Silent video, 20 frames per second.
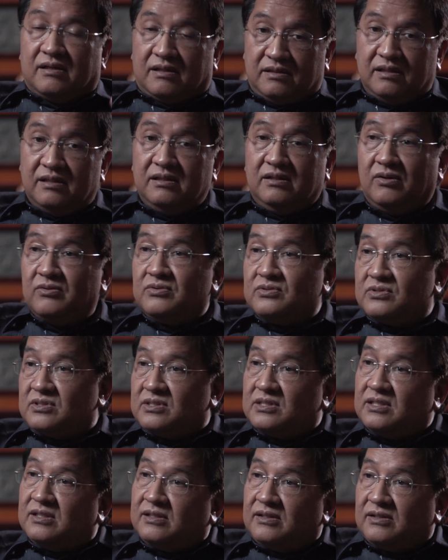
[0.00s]
And he
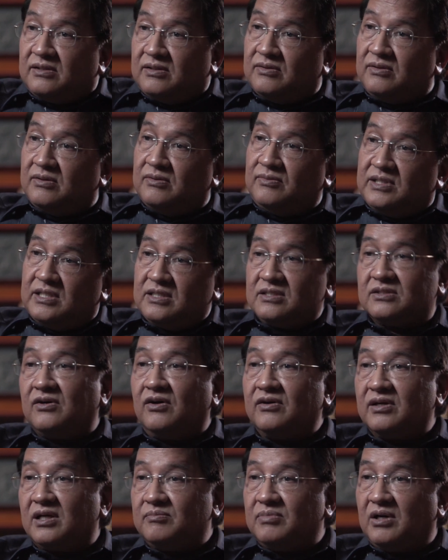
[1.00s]
knows what he's
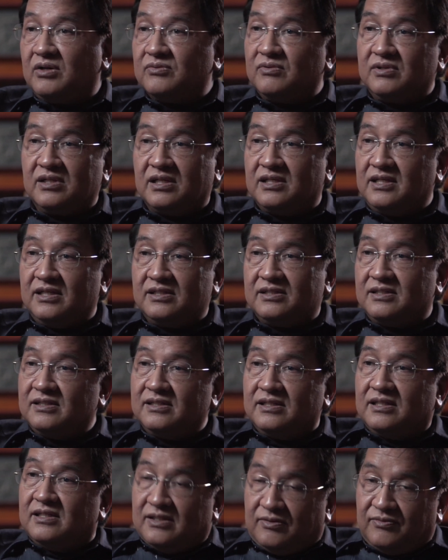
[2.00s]
talking about. And
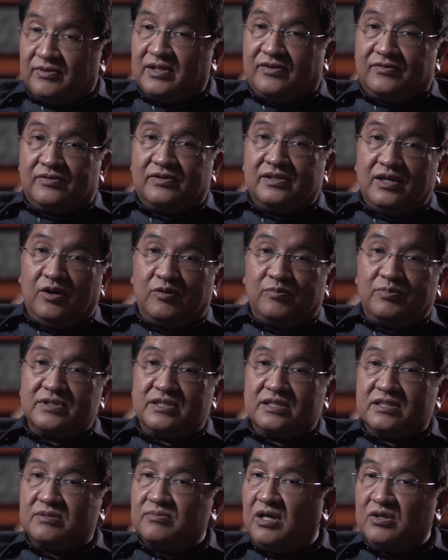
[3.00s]
whenever he
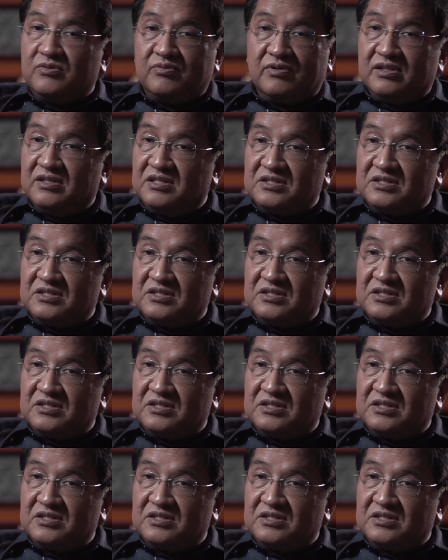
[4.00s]
opens his mouth, whether